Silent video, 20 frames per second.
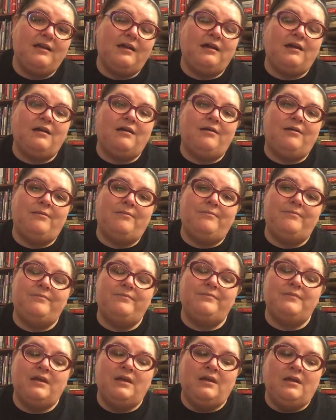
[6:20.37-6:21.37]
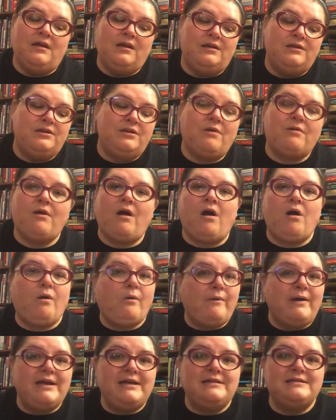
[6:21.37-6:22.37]
You don't
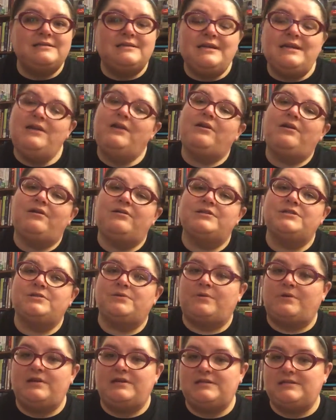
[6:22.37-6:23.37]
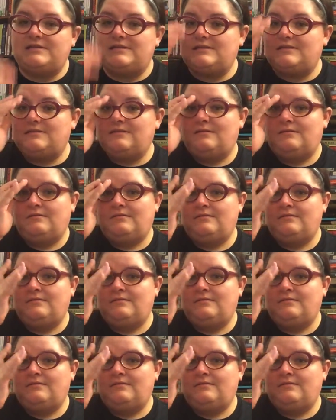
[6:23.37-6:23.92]
always hear stories